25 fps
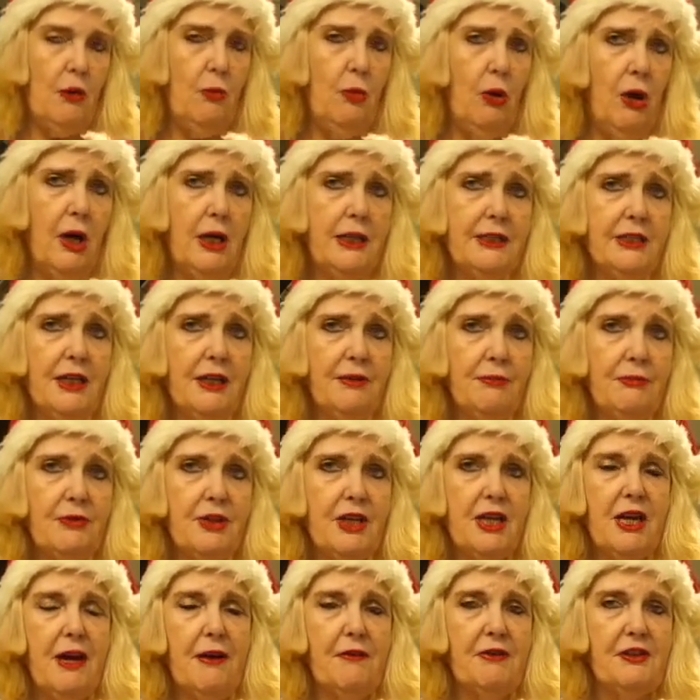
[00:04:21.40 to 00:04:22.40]
what I done
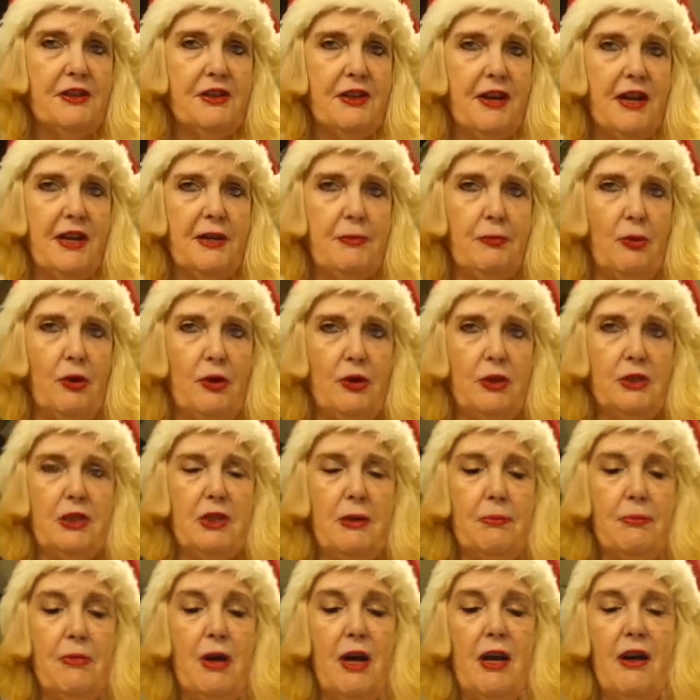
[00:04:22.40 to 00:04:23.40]
the other day was,
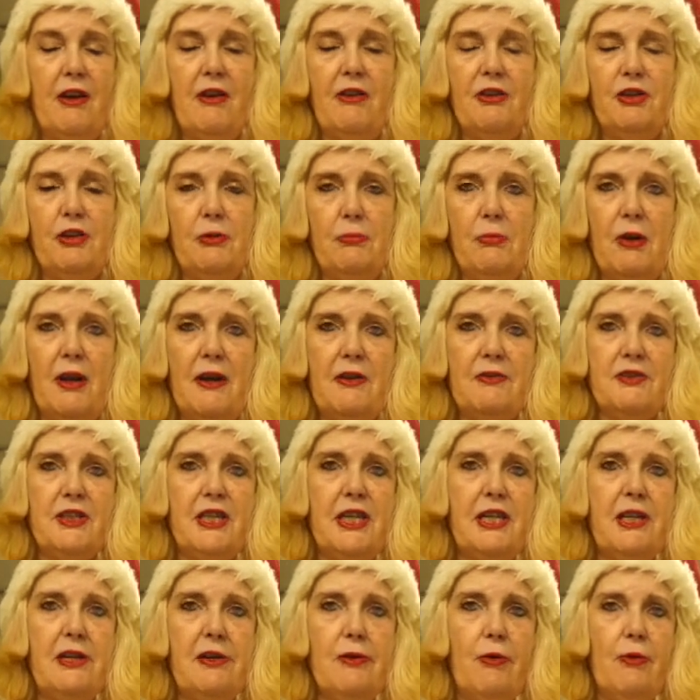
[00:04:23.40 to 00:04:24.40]
you might have
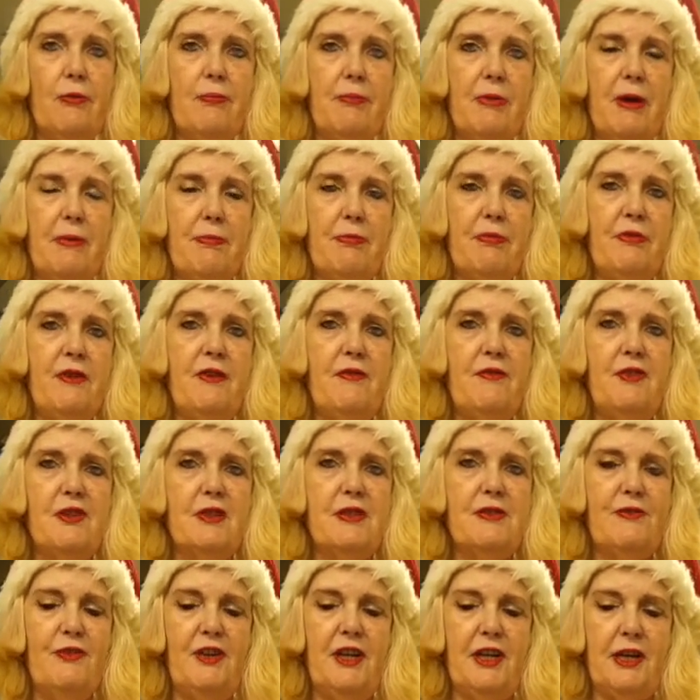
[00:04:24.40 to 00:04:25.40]
seen it on my
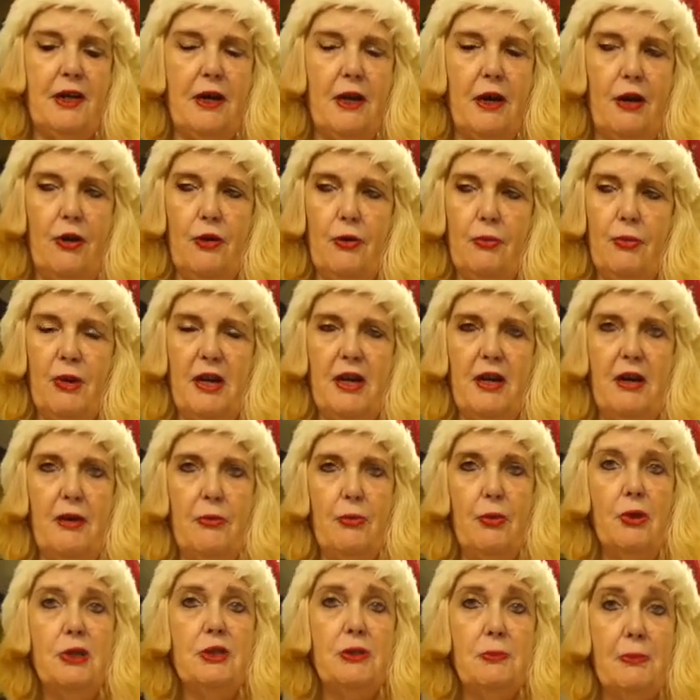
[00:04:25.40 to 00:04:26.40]
previous video when
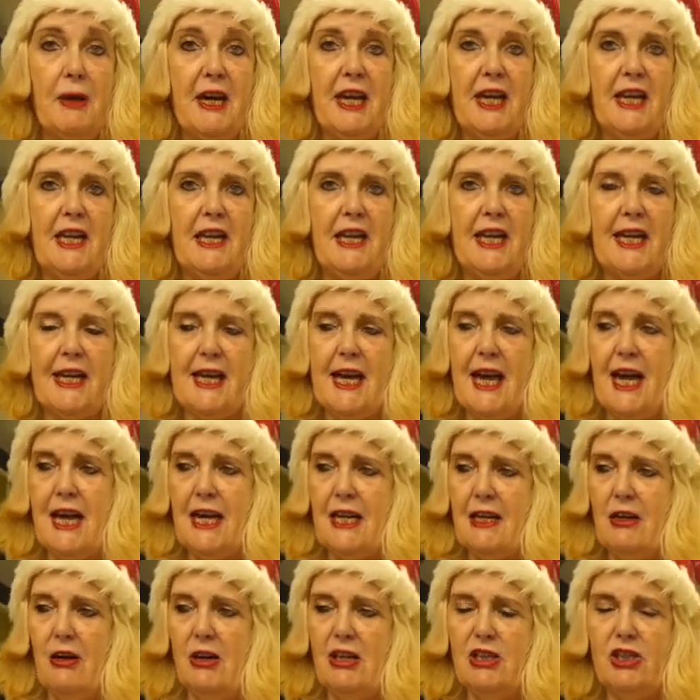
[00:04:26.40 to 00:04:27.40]
I was making the
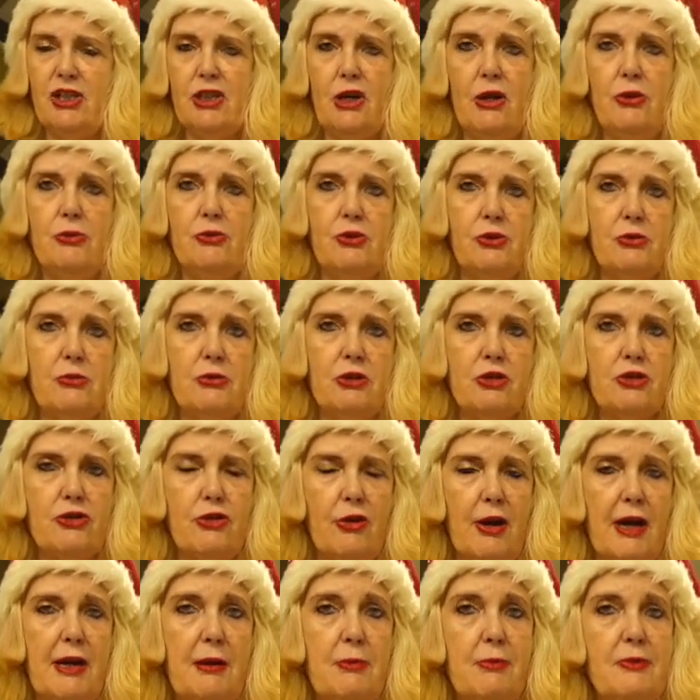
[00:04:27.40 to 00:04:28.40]
cake, that I showed you a
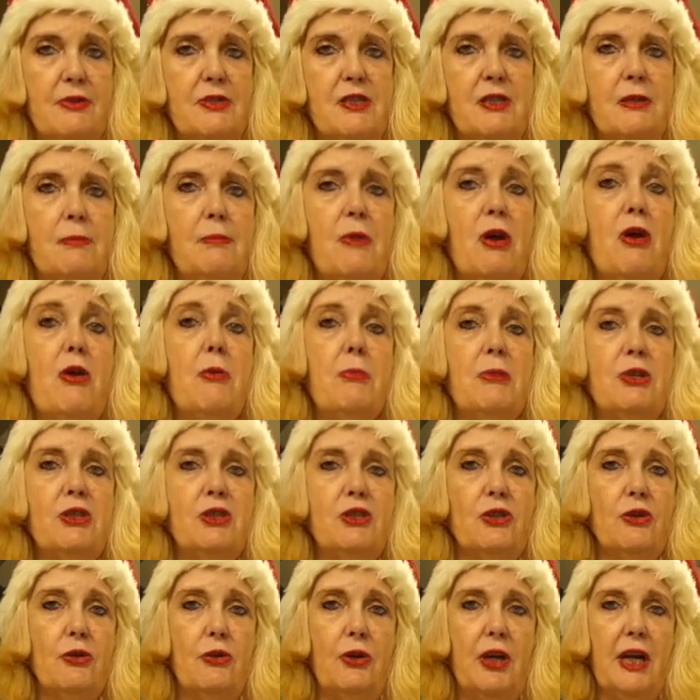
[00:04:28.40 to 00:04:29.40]
tray with some
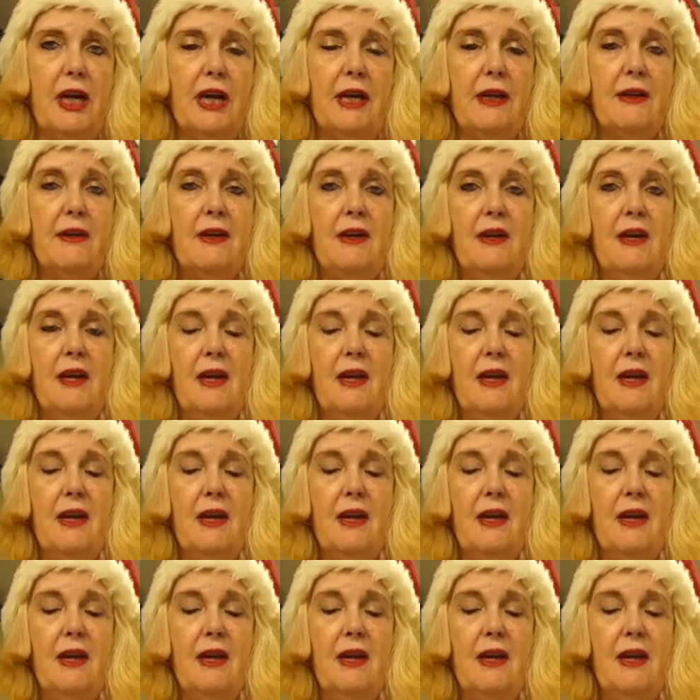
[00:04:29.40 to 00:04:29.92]
almonds on it,